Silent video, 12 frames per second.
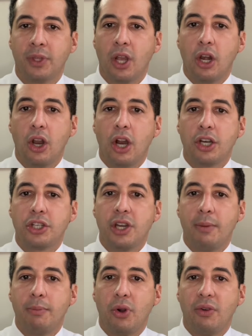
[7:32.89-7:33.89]
A large
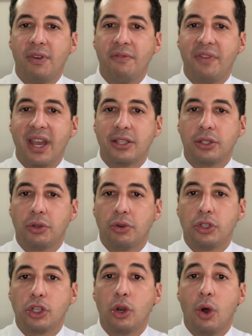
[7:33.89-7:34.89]
number of
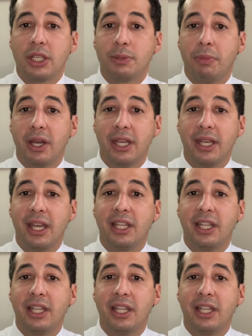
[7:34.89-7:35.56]
investors lost money